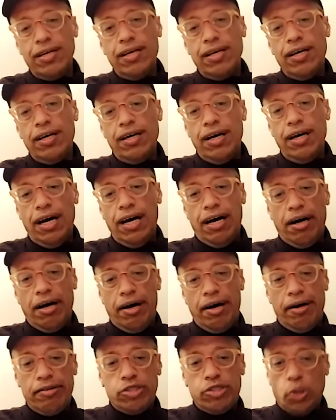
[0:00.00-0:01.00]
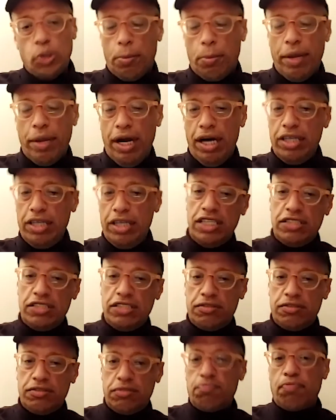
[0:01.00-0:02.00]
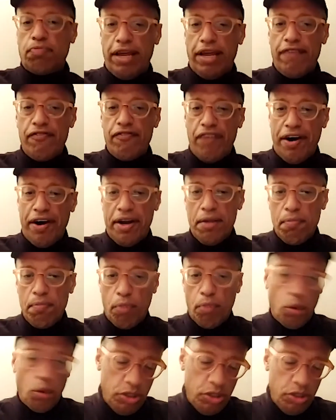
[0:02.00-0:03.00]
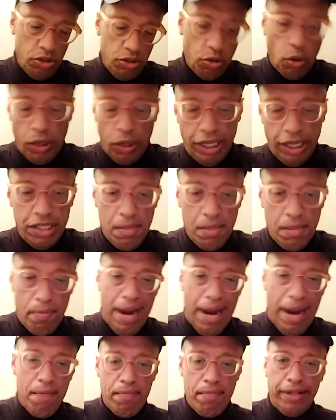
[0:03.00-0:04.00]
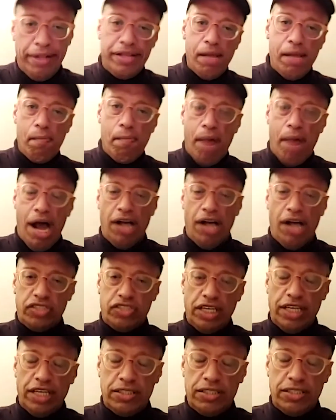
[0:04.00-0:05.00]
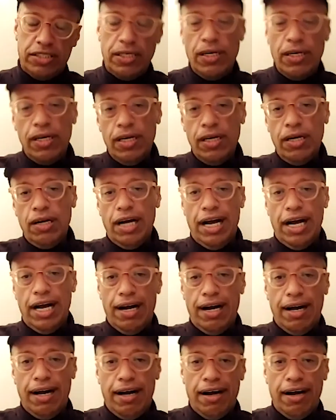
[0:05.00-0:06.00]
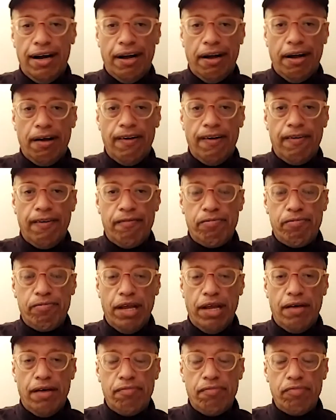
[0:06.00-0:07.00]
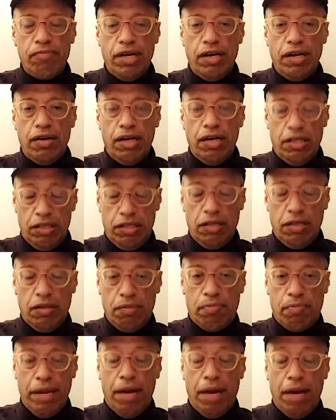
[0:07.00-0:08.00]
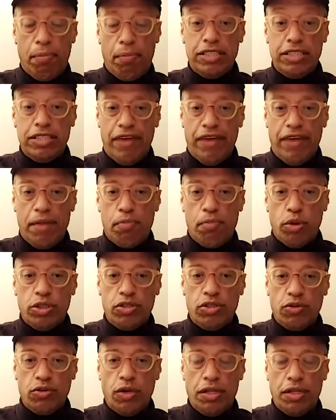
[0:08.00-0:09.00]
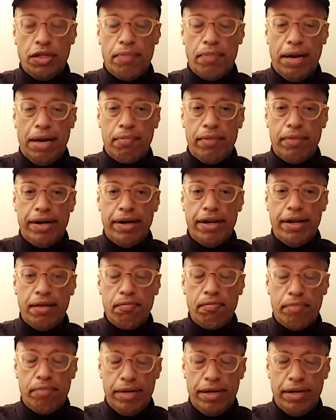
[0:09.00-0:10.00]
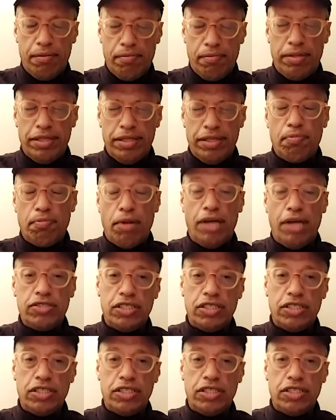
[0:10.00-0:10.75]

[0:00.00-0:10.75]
like to use PR a lot on that. Why am I saying this? Advertising is relevant. I'm not saying it's irrelevant, but advertising lost the credibility over the years.